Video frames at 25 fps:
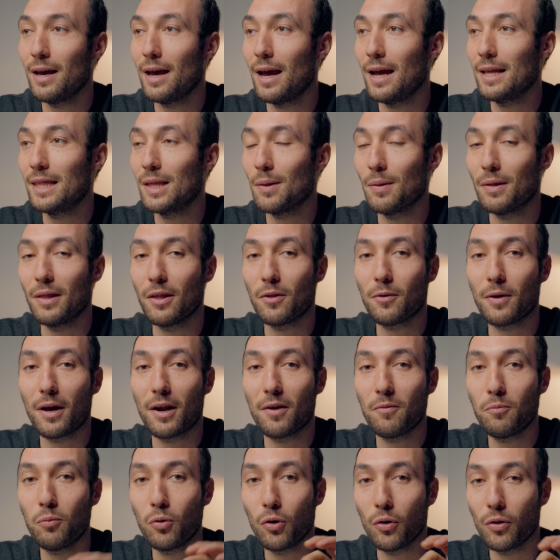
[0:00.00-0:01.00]
It's something that's
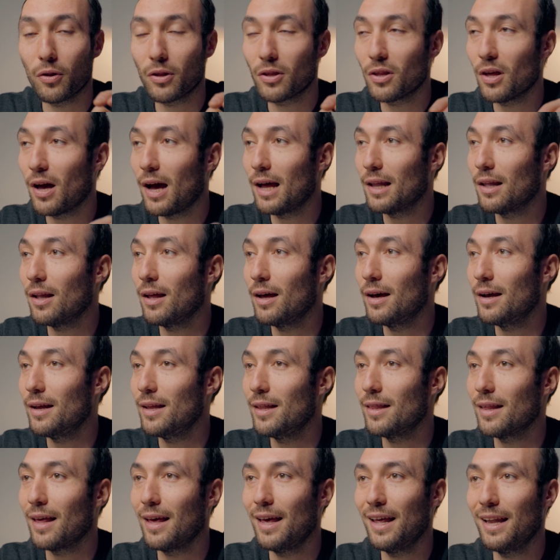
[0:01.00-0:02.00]
kind of put on the
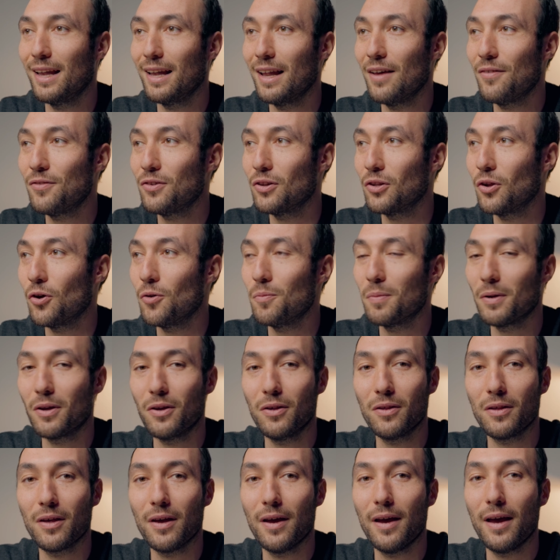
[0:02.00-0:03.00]
sidelines and left alone
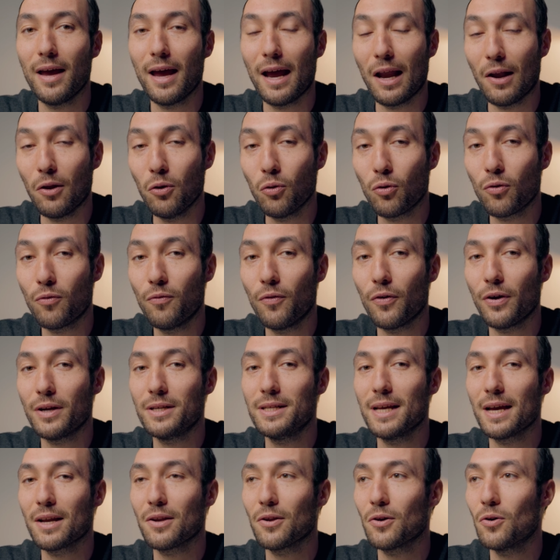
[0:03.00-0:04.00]
because it looks very
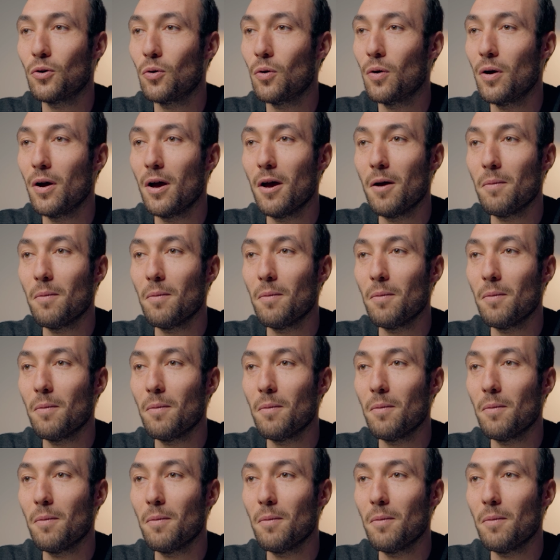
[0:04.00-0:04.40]
technical,